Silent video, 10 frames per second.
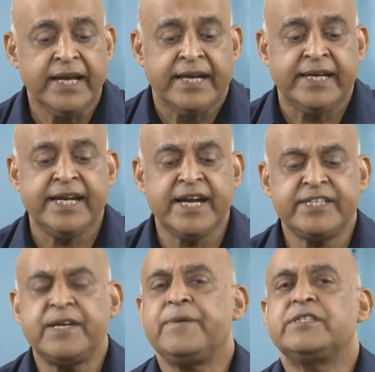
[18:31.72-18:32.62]

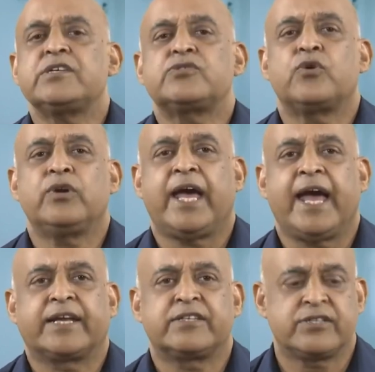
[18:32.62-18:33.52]
Leadership is the sole
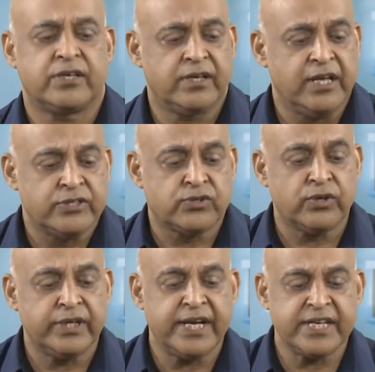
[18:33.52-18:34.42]
act. So,
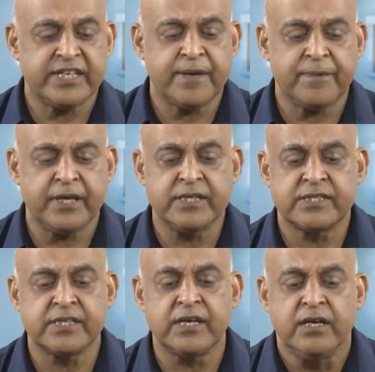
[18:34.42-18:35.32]
leadership
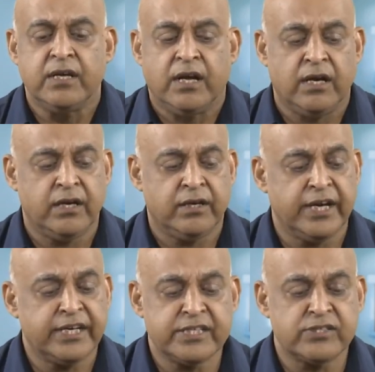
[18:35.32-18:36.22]
is, uh,
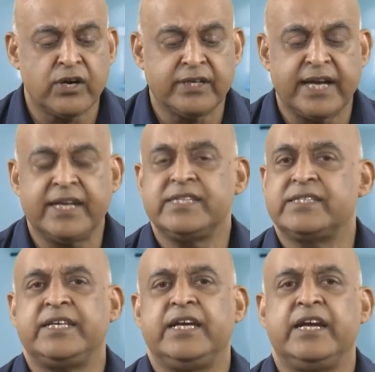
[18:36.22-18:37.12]
it is not that is
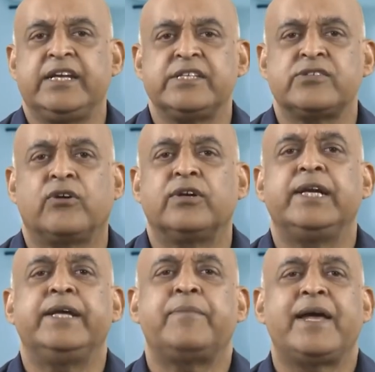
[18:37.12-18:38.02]
the, it is
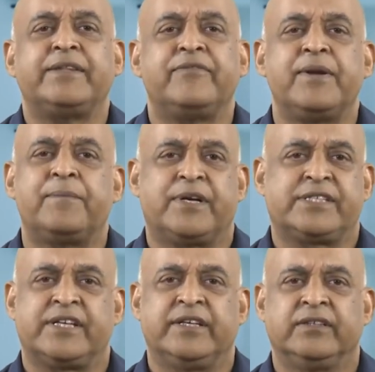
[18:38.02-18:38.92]
only by the one
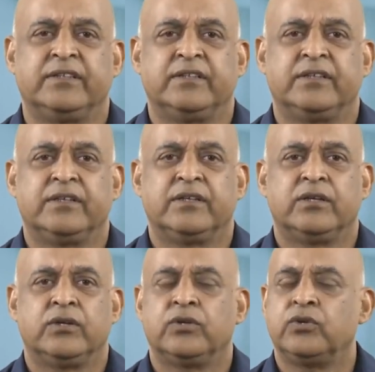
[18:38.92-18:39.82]
person,
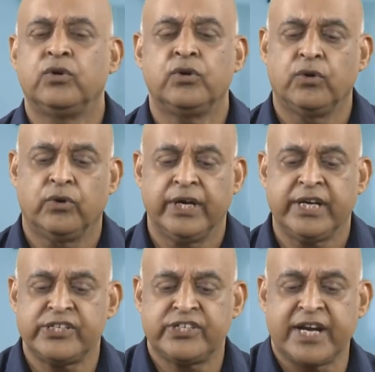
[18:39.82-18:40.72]
no, no, it
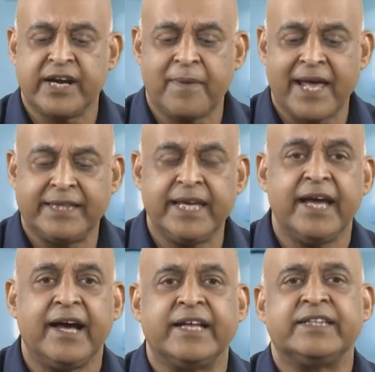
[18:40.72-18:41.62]
is shared by the
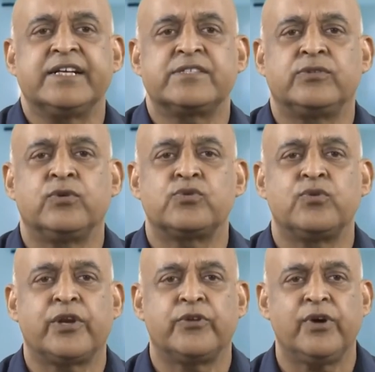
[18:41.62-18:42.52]
others, those who
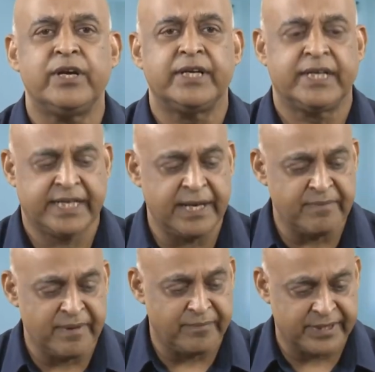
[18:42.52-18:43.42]
are your team
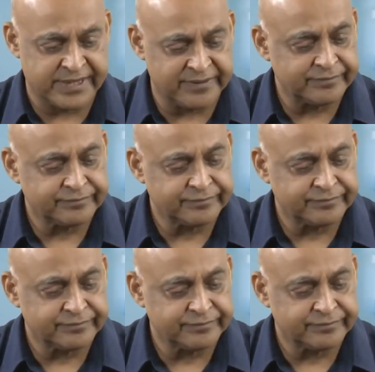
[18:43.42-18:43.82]
members.